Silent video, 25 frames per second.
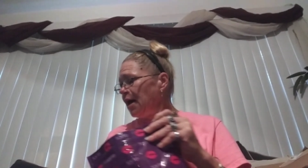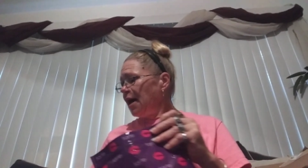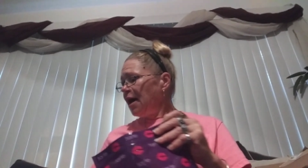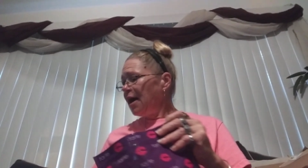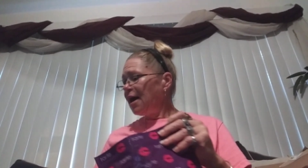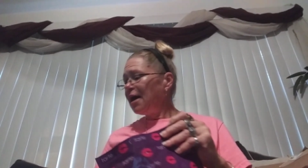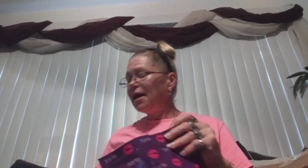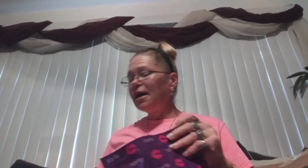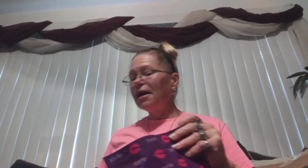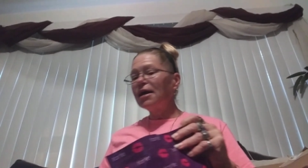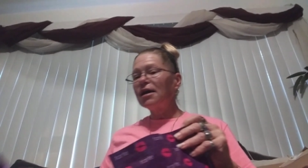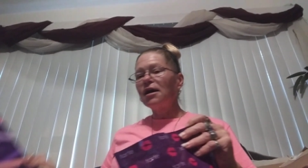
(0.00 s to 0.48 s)

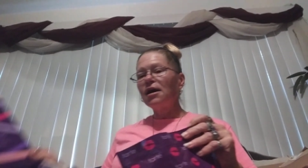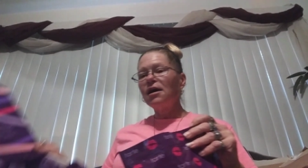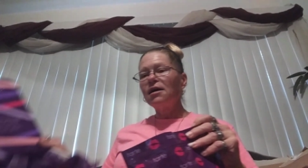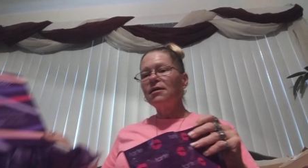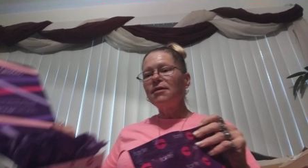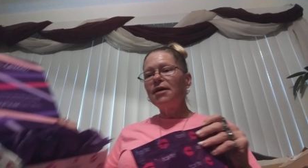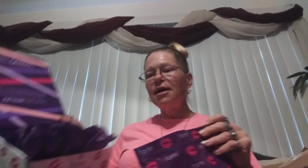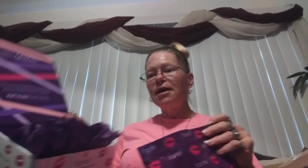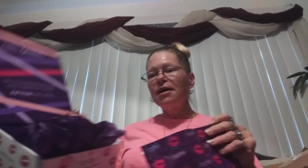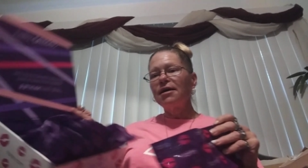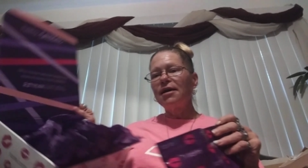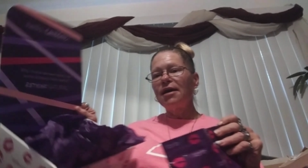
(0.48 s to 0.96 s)
And it com
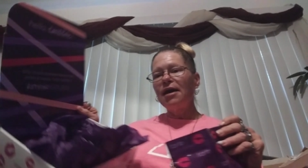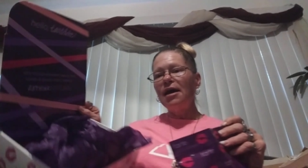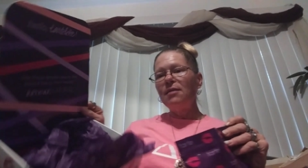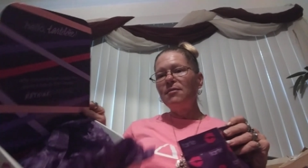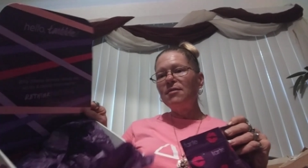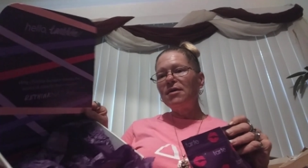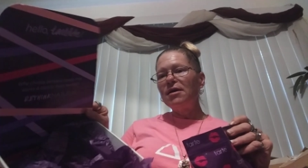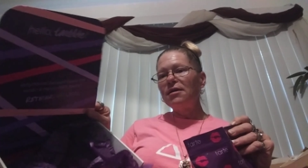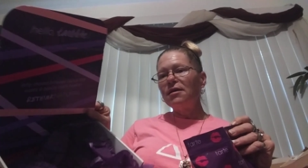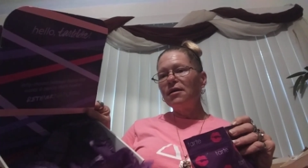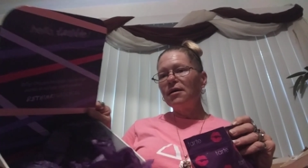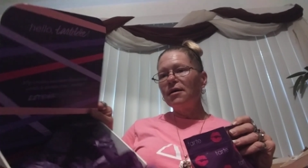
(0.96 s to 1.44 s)
it came
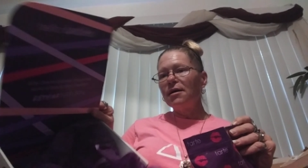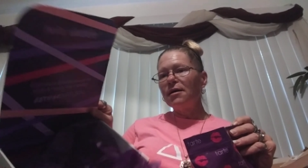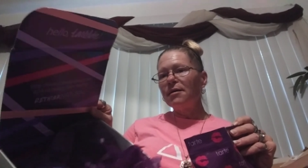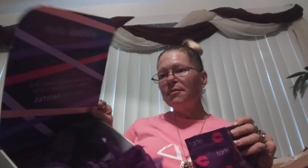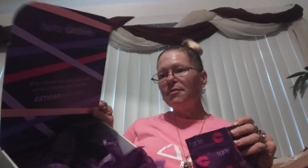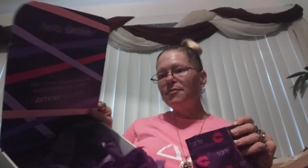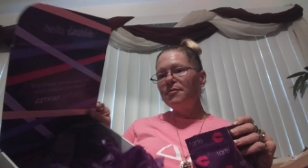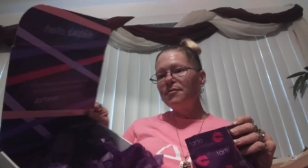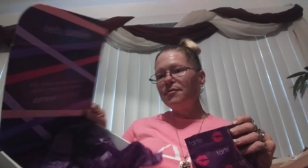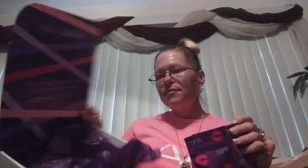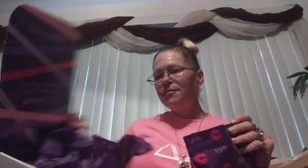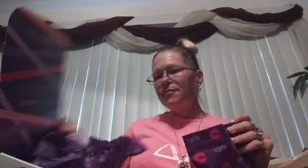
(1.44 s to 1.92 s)
in the
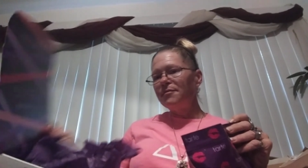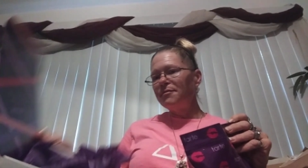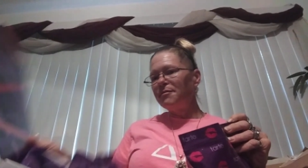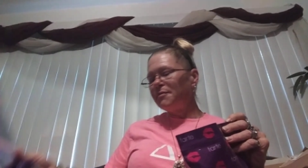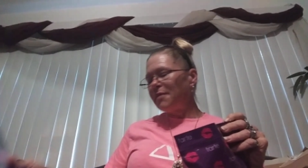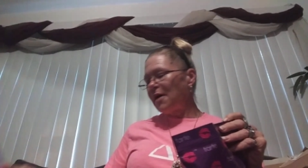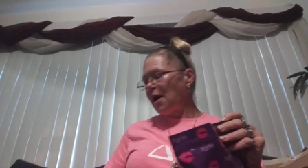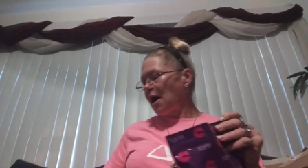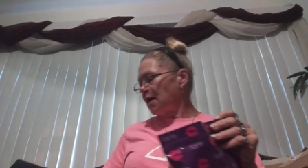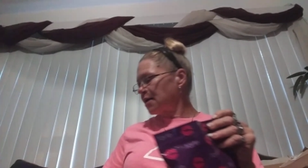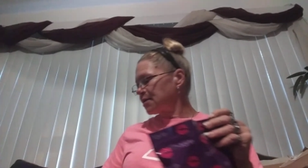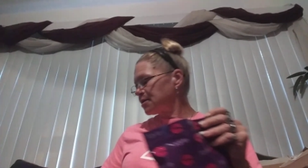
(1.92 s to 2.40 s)

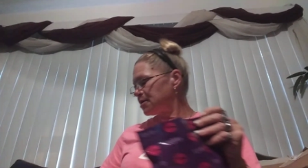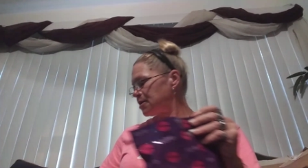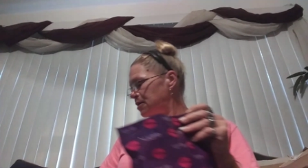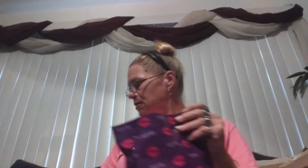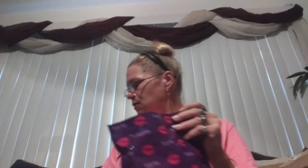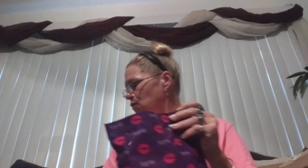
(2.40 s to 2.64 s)
box it